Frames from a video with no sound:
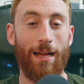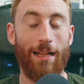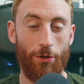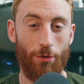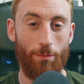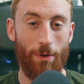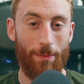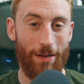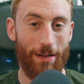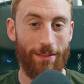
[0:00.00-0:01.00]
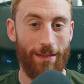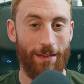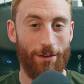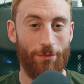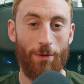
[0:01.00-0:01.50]
Hello, Brian McCarthy
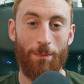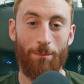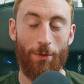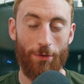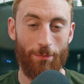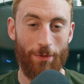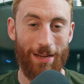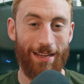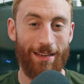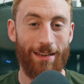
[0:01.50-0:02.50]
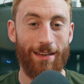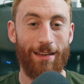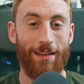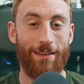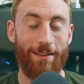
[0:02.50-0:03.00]
here from Bold&Break.
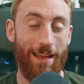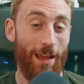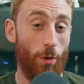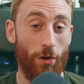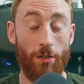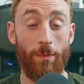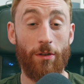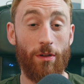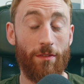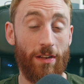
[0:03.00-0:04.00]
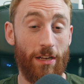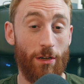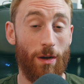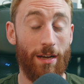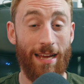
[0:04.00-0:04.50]
Today we're going to be doing a
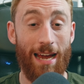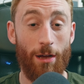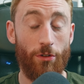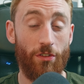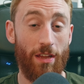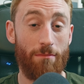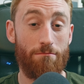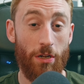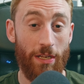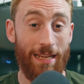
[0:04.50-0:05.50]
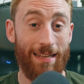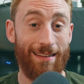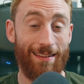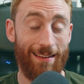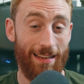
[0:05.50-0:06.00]
video on how to save money
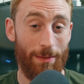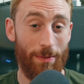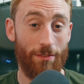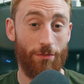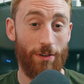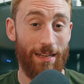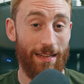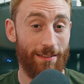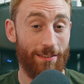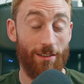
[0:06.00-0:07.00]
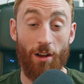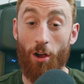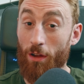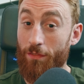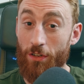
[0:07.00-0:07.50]
and time as a freelancer
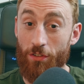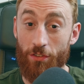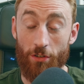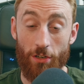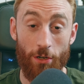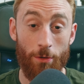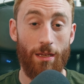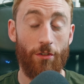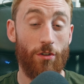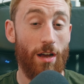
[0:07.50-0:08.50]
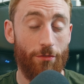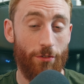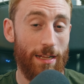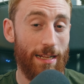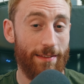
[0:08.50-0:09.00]
or even a studio. If you're not
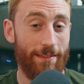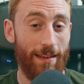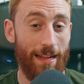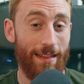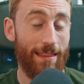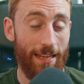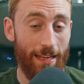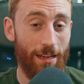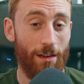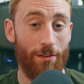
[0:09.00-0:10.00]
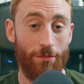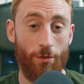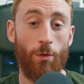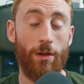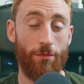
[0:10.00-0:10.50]
freelance yet and thinking of
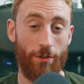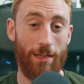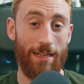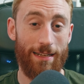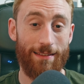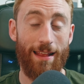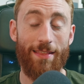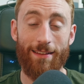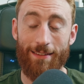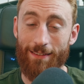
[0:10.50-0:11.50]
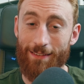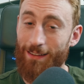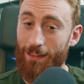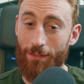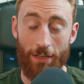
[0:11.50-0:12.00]
going freelance, this is
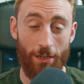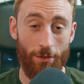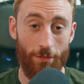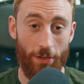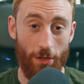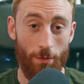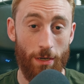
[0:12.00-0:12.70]
still the video for you.